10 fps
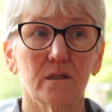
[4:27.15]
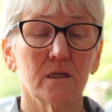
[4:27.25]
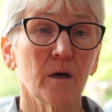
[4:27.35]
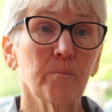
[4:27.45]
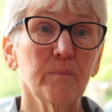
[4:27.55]
The
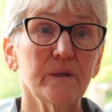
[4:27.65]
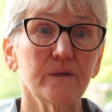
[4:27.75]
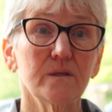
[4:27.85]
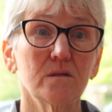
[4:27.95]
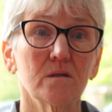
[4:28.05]

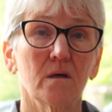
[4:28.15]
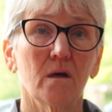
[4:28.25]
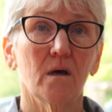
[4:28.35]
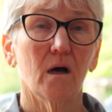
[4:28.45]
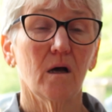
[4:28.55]
numbers,
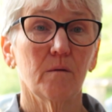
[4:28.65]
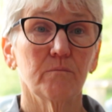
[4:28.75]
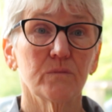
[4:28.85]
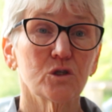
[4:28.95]
the